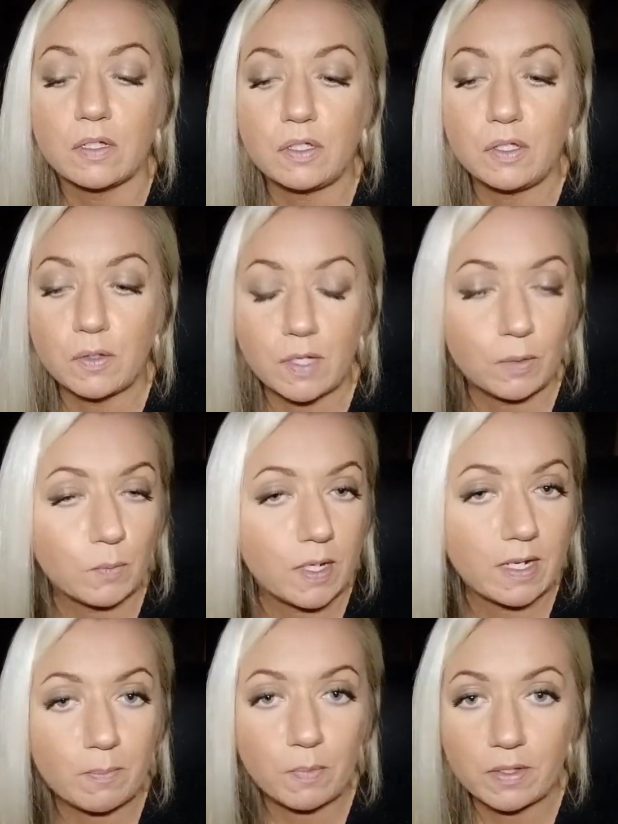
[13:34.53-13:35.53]
You can
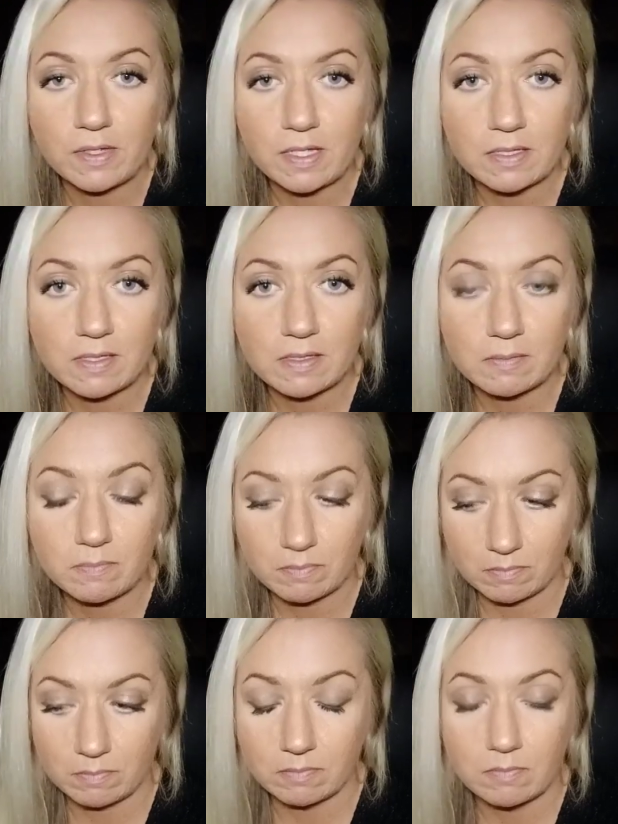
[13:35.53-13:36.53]
read up on these
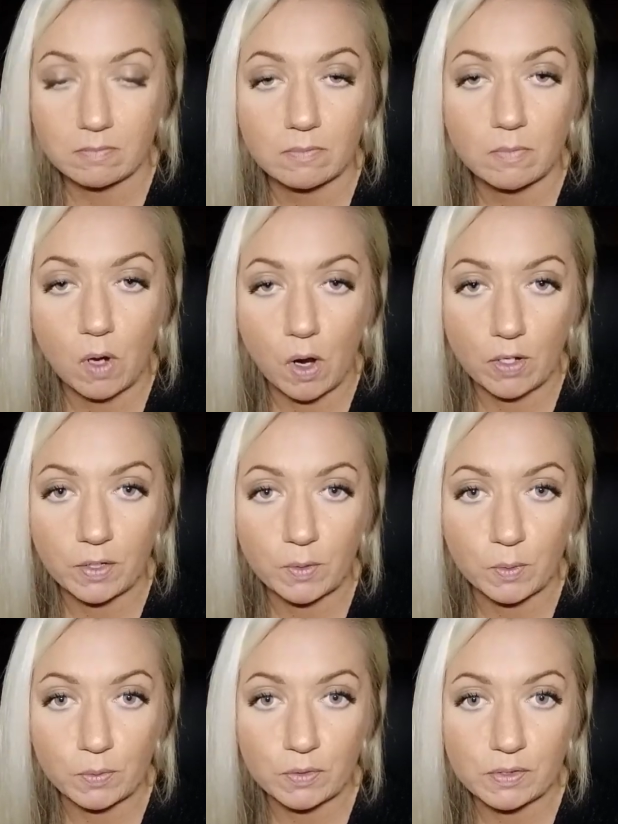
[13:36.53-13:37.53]

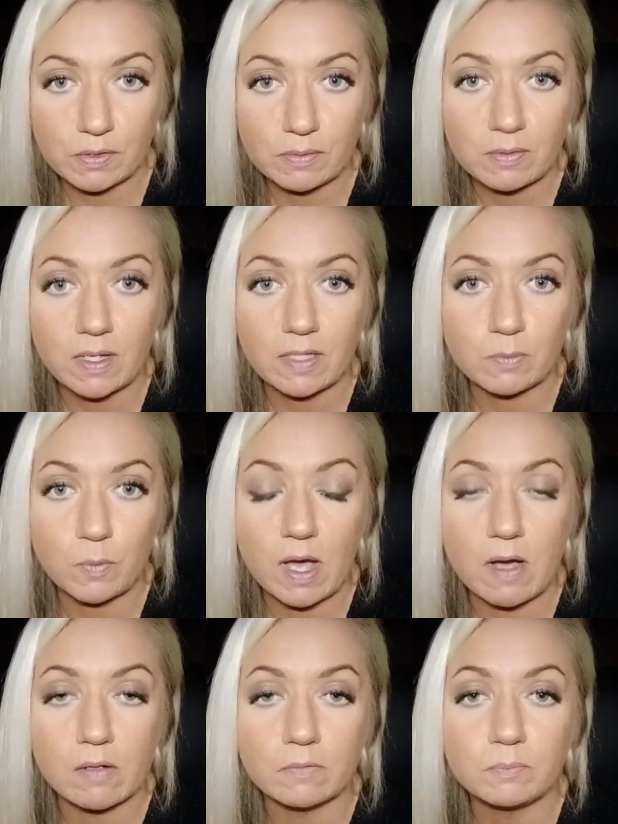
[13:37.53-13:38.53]
articles as
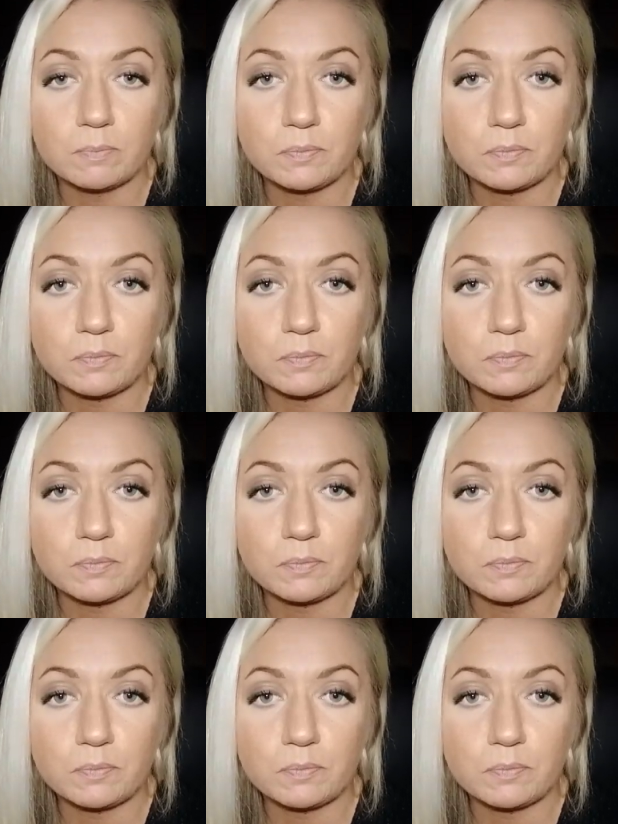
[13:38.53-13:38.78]
well.